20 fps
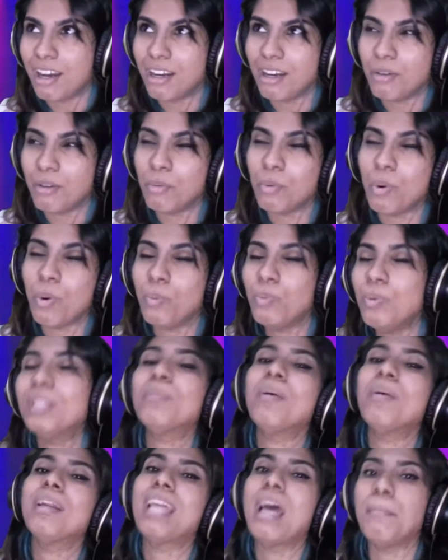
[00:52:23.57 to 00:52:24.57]
with
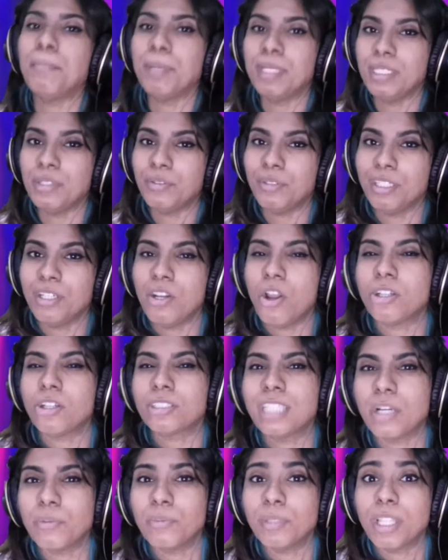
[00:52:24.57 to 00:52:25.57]
what happened during
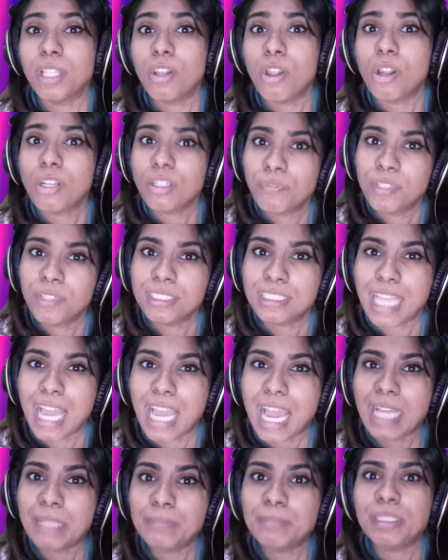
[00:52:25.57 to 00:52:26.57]
lockdown, with a lot of us
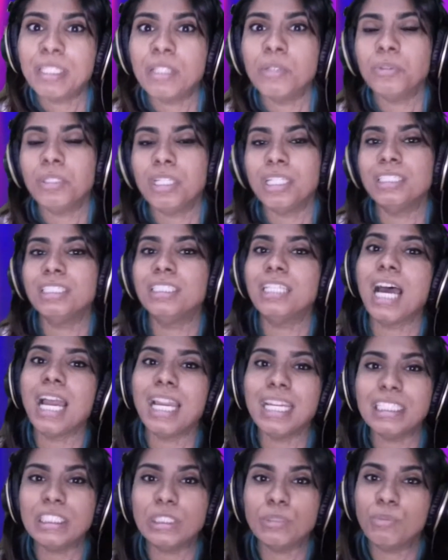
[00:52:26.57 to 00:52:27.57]
absolutely
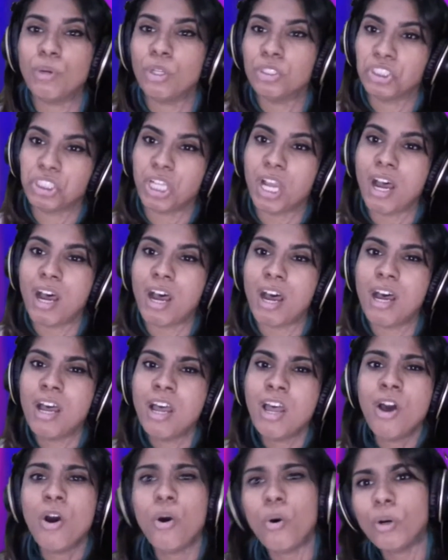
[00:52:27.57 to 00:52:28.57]
dying to watch our
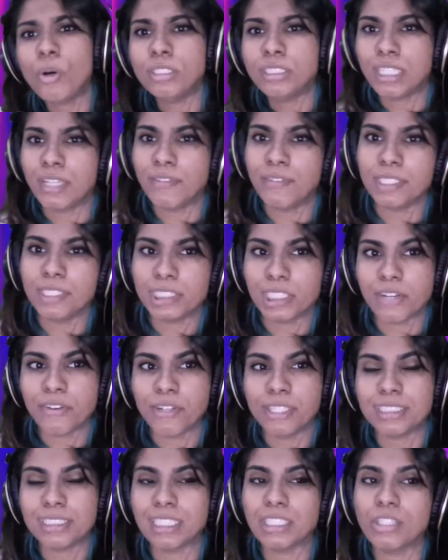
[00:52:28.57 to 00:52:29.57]
old TV
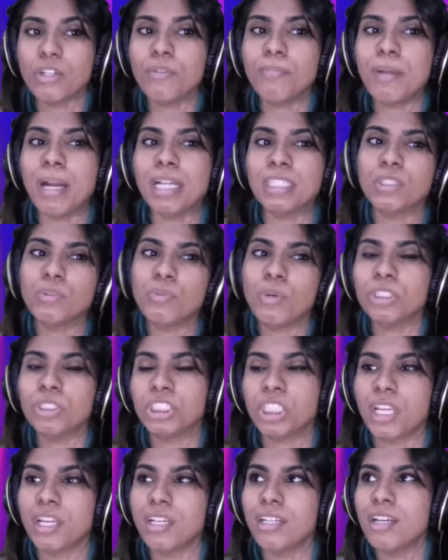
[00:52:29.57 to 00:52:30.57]
series and go back to
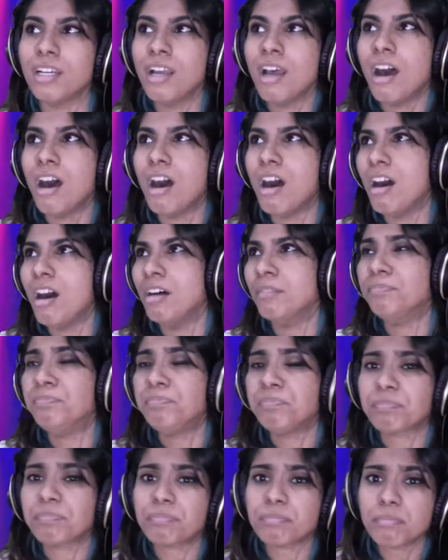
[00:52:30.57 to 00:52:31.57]
watching
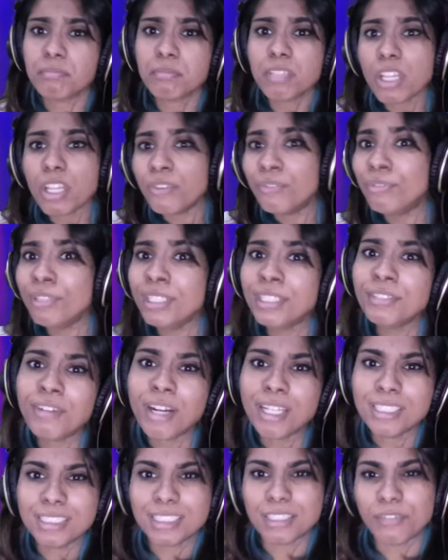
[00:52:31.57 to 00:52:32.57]

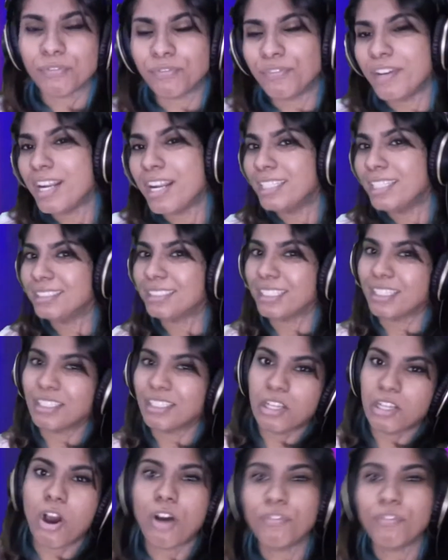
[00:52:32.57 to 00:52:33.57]
reruns of Friends and The
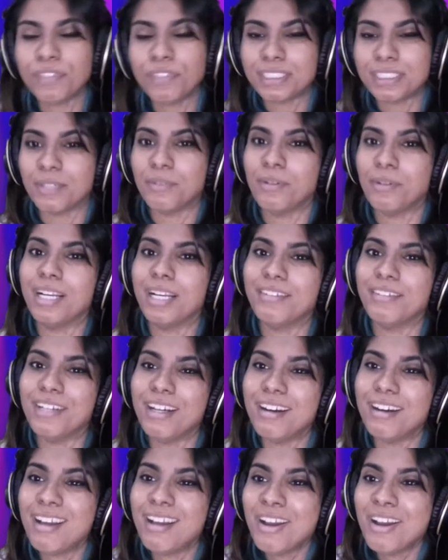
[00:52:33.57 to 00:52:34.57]
Office or
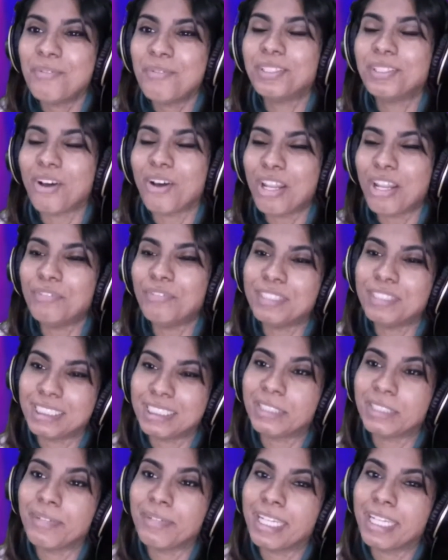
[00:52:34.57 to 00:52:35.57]
whatever, with all of us
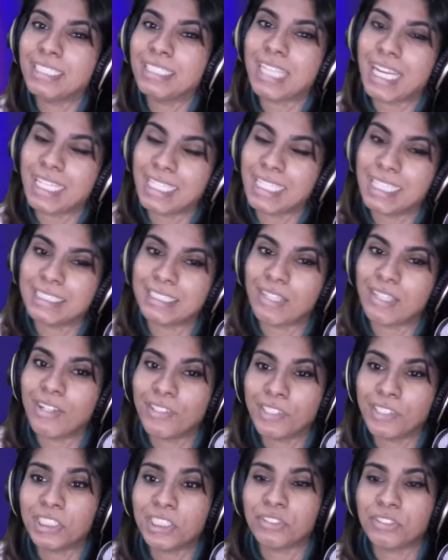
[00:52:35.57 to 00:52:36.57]
doing it, I guess all of
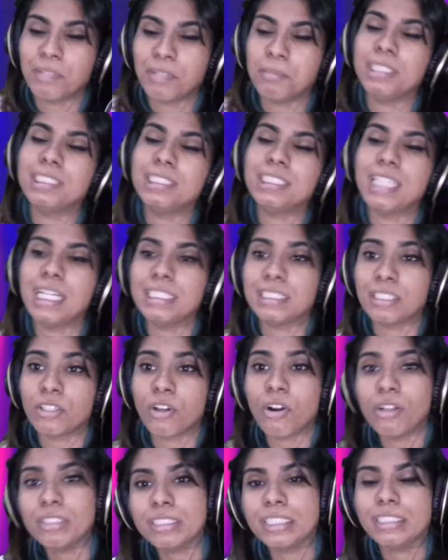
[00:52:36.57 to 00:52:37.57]
the streaming sites are
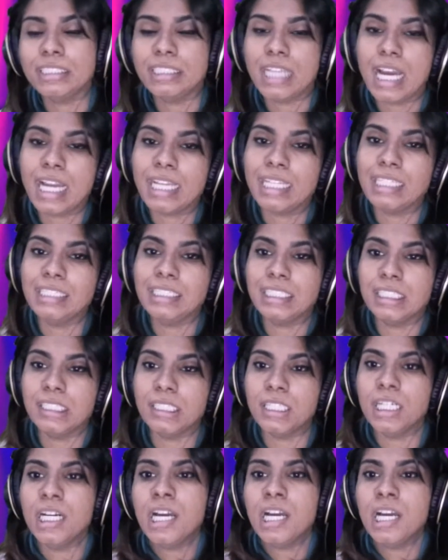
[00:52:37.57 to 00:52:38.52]
also dying to